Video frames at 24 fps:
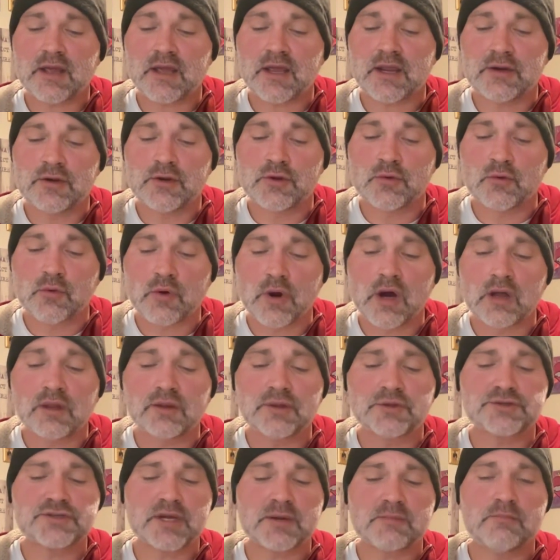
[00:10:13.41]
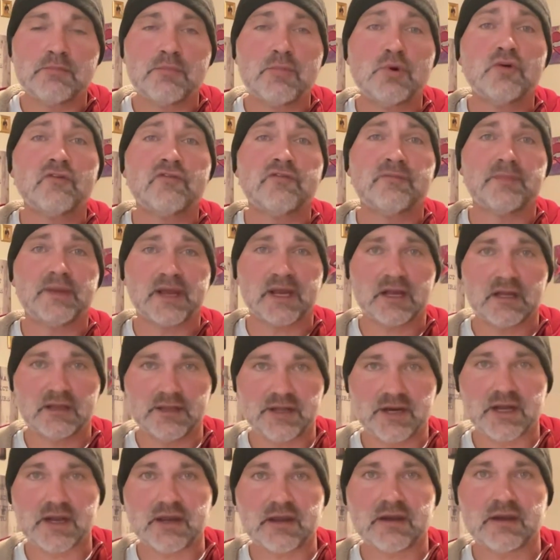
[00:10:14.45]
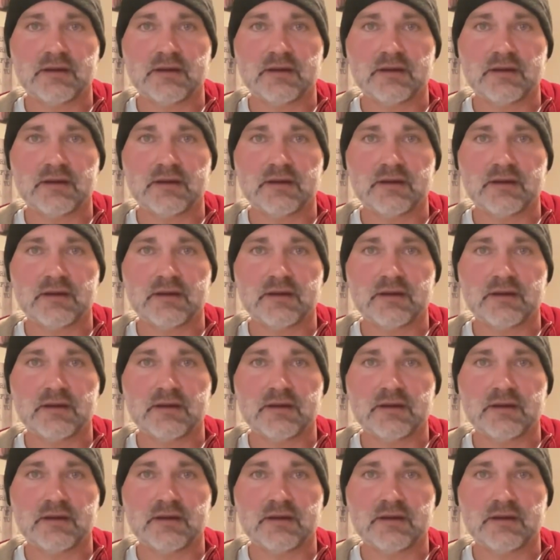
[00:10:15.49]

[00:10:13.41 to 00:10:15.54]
a neurology movement clinic.